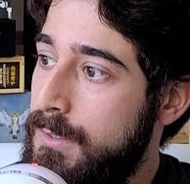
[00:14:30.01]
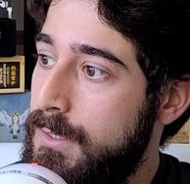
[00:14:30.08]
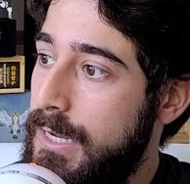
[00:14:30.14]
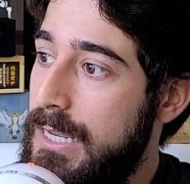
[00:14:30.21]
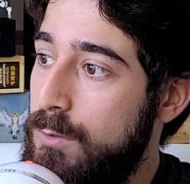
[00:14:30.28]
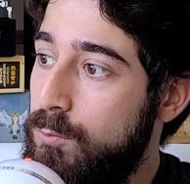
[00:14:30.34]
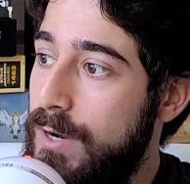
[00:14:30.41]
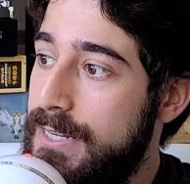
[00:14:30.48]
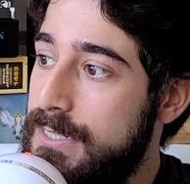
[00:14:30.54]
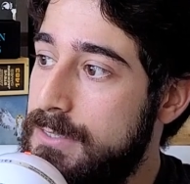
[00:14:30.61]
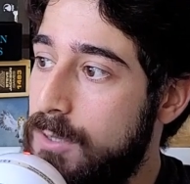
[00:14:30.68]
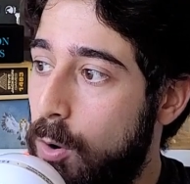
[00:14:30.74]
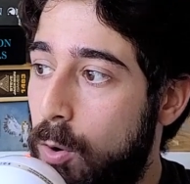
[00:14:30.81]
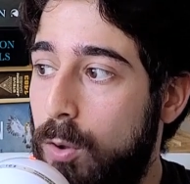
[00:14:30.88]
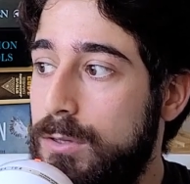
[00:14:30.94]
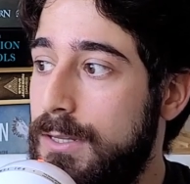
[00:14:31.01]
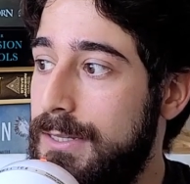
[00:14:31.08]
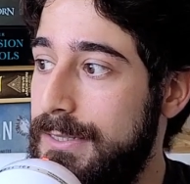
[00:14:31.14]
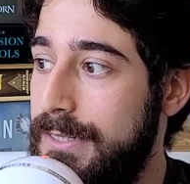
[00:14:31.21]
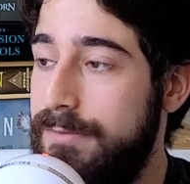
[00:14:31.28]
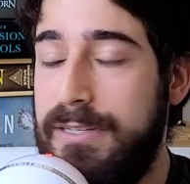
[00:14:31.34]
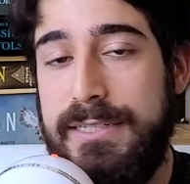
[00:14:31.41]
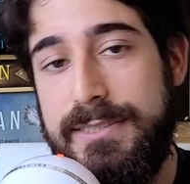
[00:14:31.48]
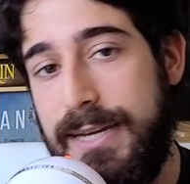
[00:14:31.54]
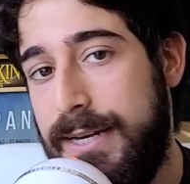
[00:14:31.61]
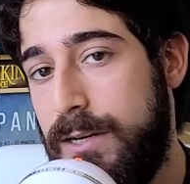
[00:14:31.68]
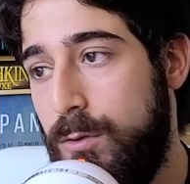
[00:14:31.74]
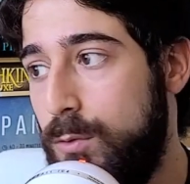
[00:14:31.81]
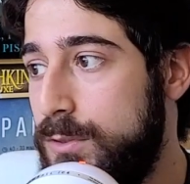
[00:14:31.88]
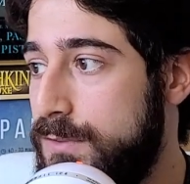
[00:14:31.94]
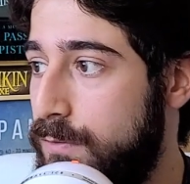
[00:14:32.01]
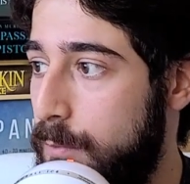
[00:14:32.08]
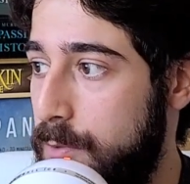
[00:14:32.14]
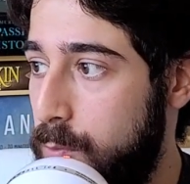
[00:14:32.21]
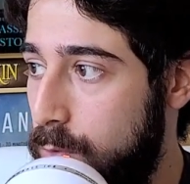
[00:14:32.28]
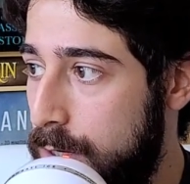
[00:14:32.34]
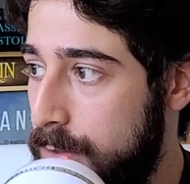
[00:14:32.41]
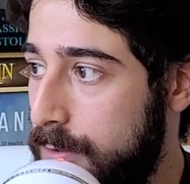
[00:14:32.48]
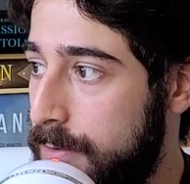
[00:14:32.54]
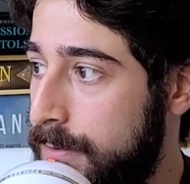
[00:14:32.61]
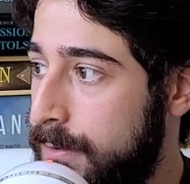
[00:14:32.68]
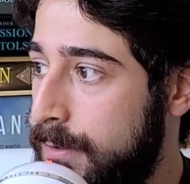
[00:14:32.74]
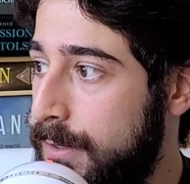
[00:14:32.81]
it raises all living tentacles from the water